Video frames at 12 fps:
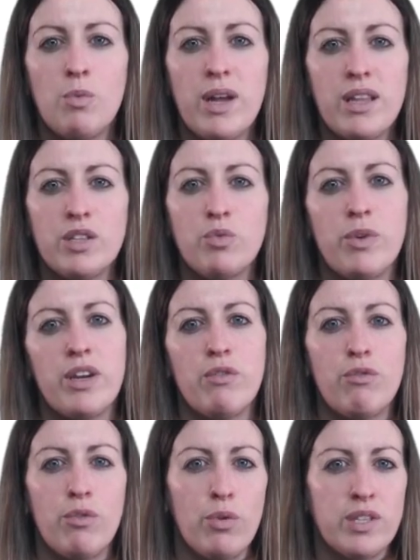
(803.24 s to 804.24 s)
well as
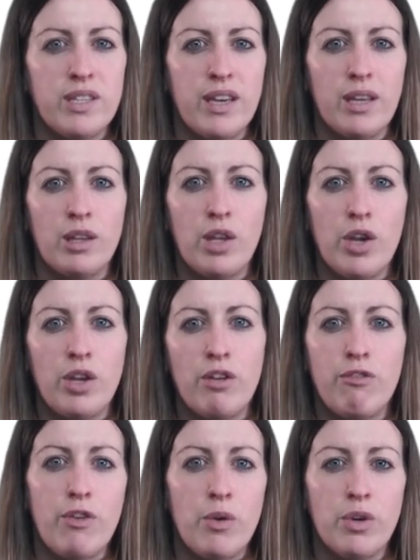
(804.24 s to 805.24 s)
reinforcing learner
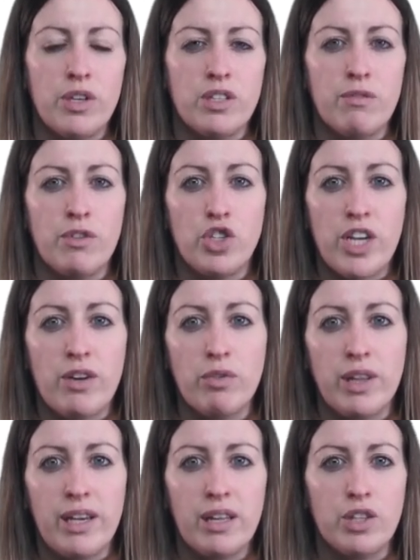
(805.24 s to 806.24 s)
focus of the General
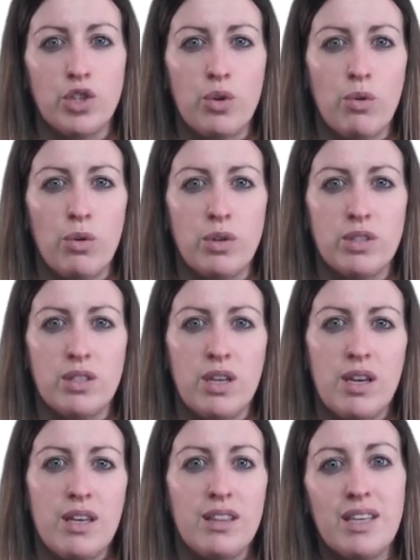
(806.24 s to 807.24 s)
English course,
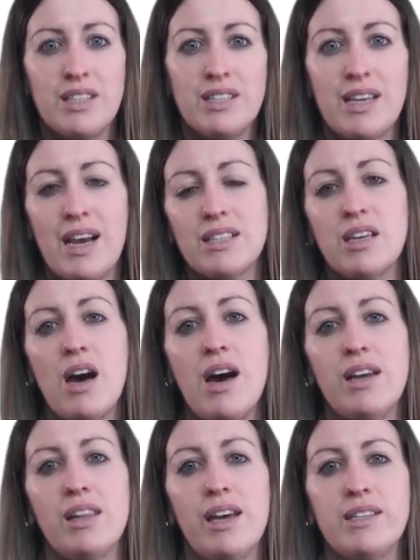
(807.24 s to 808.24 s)
this task
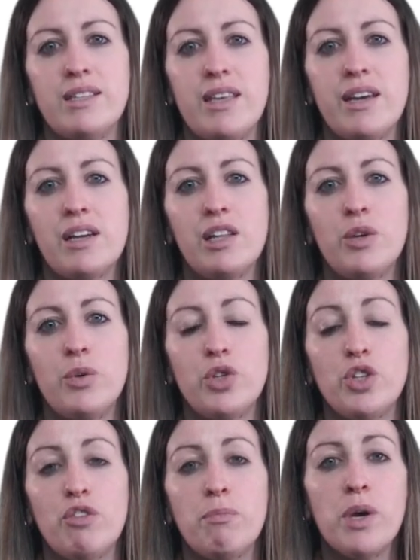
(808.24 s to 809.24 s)
highlights the
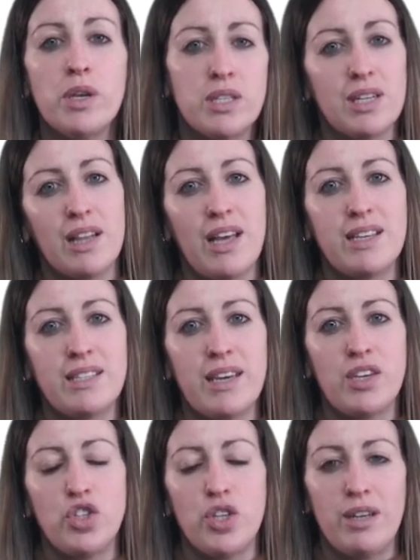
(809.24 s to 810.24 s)
inclusion of
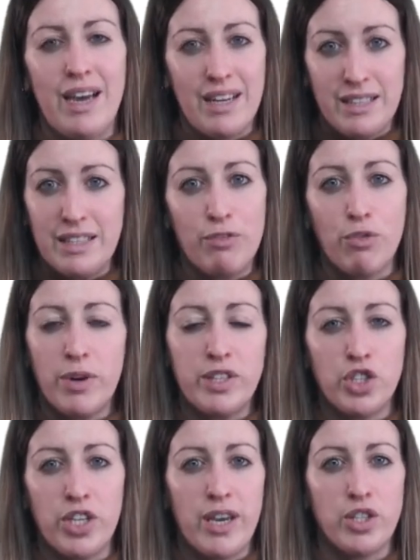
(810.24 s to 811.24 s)
personalisation and
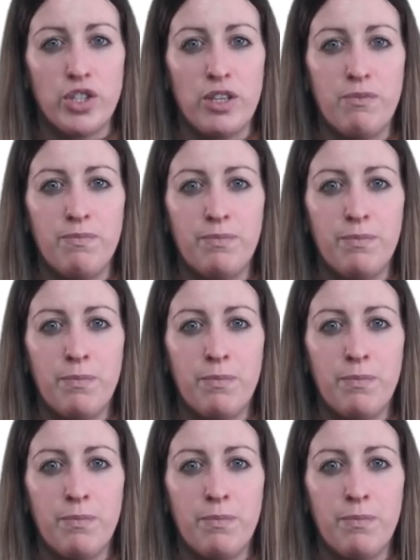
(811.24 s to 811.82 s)
differentiation.